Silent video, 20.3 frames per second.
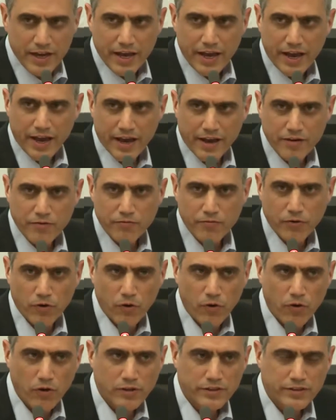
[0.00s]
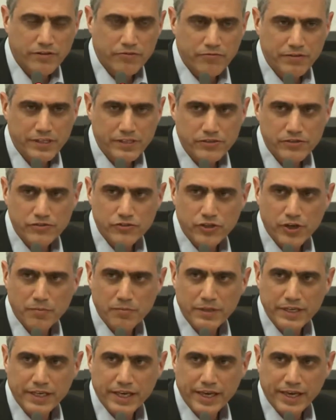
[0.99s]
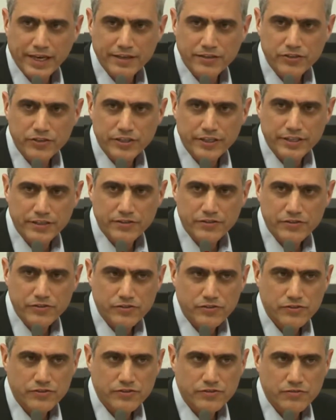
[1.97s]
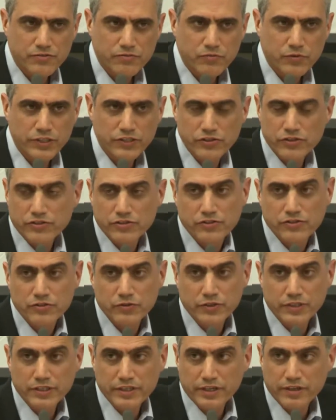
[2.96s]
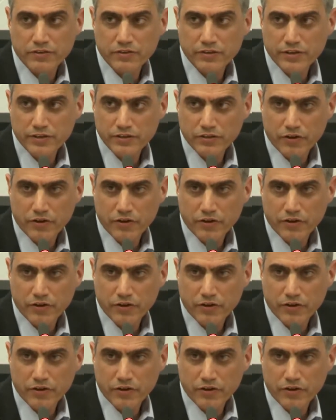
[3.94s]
And for all the research applications, we just do it on a